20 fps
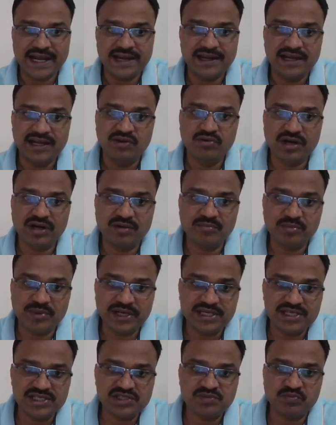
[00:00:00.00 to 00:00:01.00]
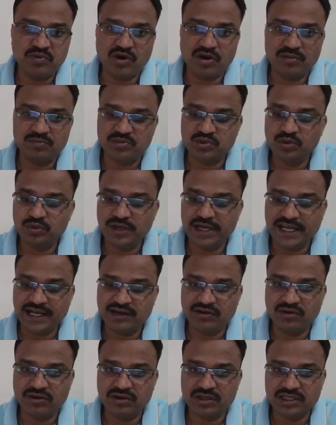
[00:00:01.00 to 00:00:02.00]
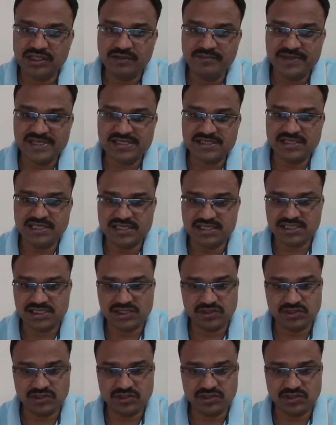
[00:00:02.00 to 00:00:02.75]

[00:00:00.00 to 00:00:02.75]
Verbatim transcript: and new company is formed to take over the business.